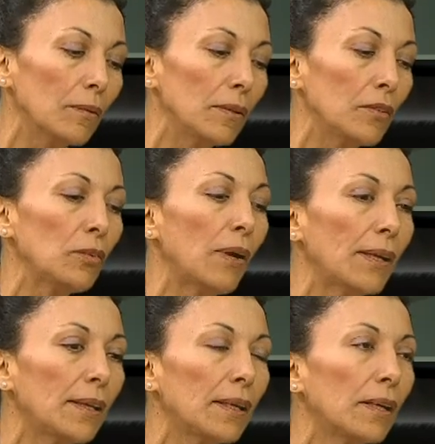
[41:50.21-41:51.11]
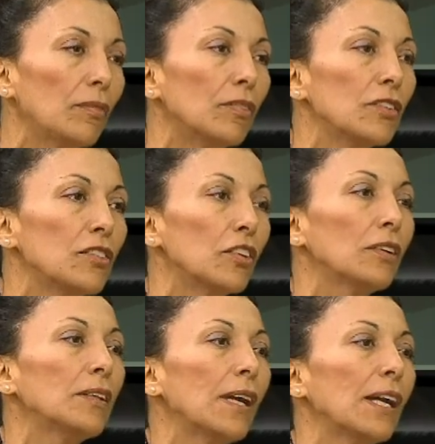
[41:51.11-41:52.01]
you are here for a
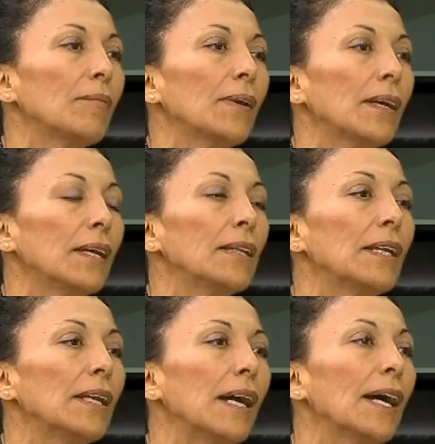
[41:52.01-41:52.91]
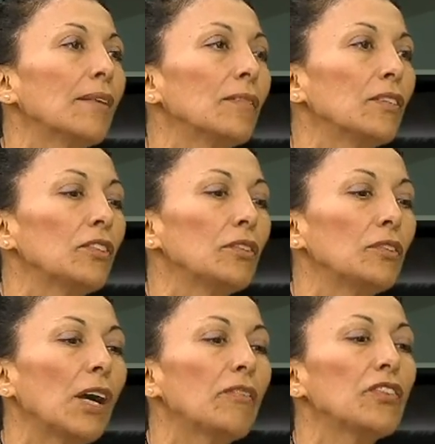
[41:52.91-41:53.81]
short time in the life. You
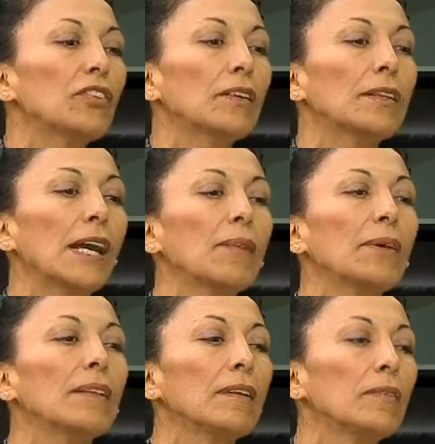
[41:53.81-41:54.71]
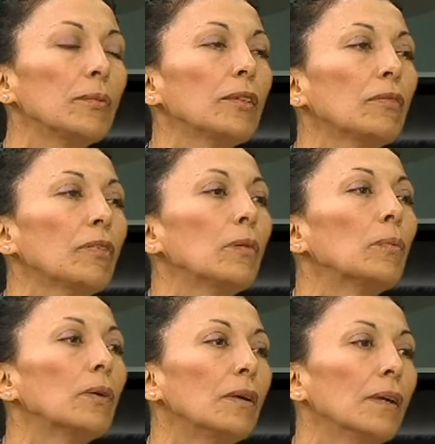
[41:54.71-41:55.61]
have a short time in this beautiful
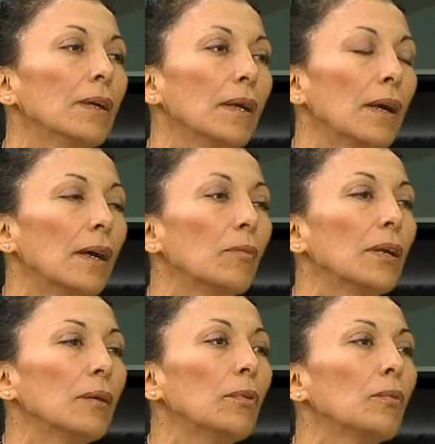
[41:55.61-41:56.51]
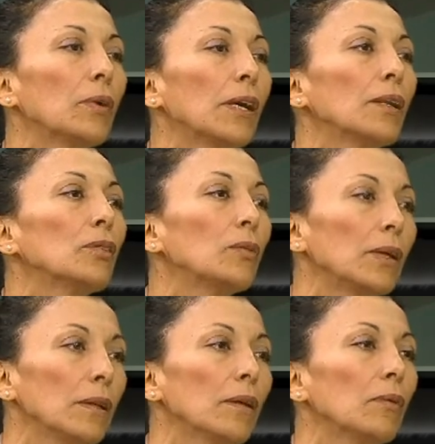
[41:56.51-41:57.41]
world. And whatever we are
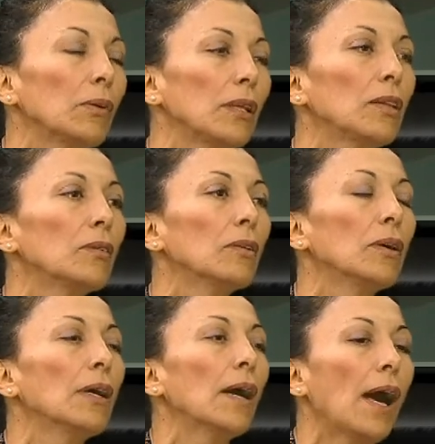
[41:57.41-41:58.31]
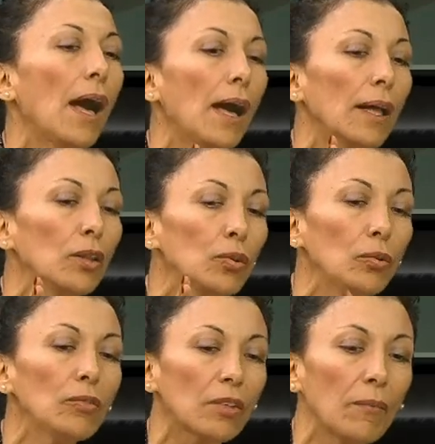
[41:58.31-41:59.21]
doing, we need to
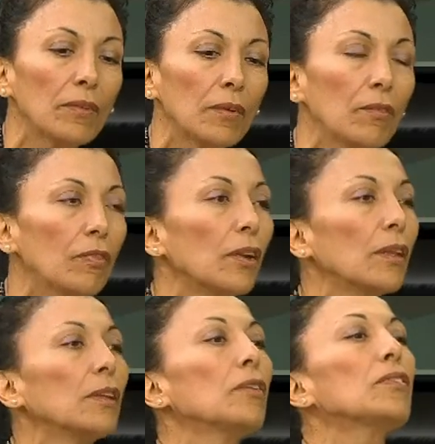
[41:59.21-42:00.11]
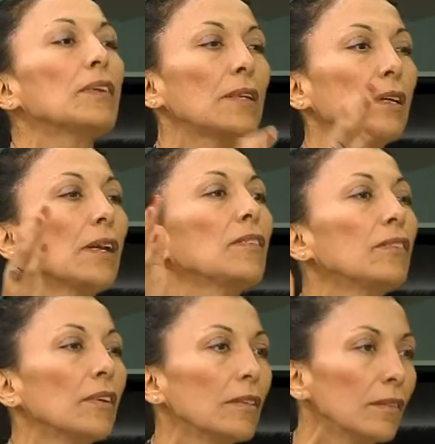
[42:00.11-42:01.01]
do something for the new
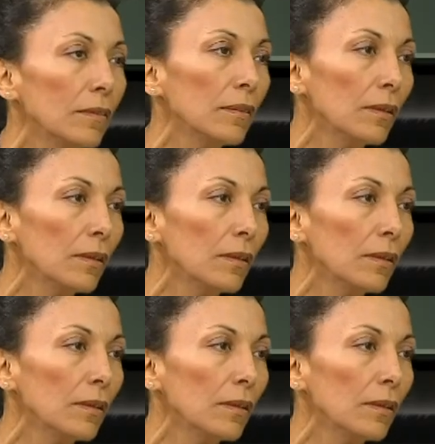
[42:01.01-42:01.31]
generations.